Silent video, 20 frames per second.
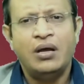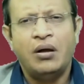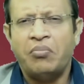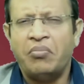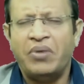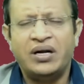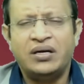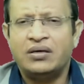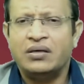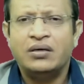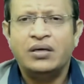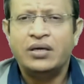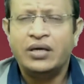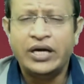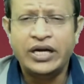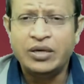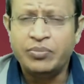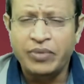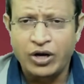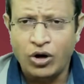But
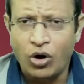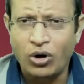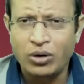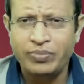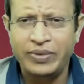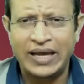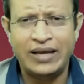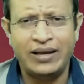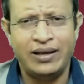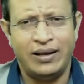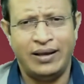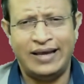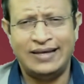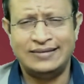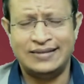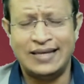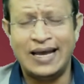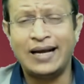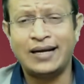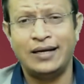it may not be
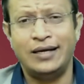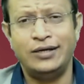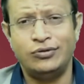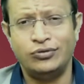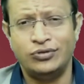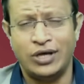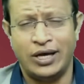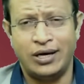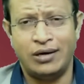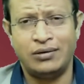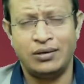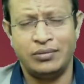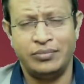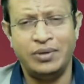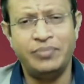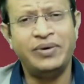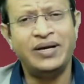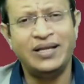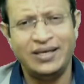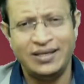exactly to the
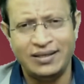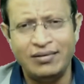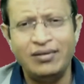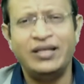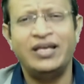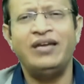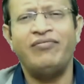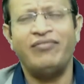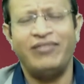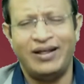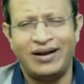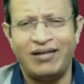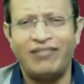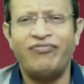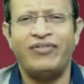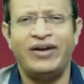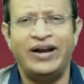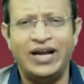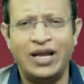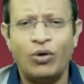anatomy, but he will give a
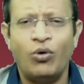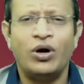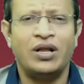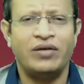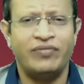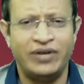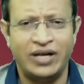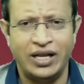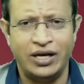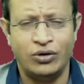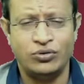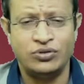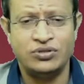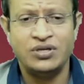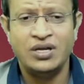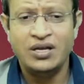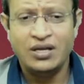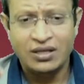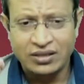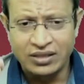rough idea whatever he
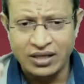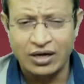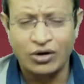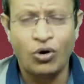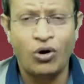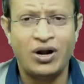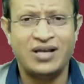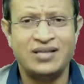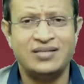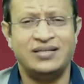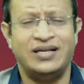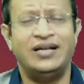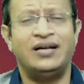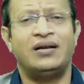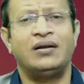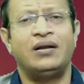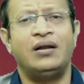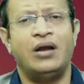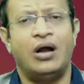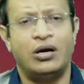knows. They are called as
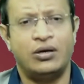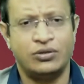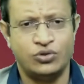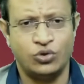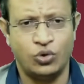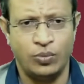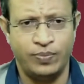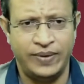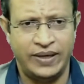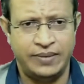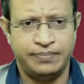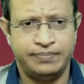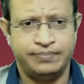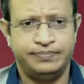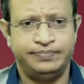internal autoscopy.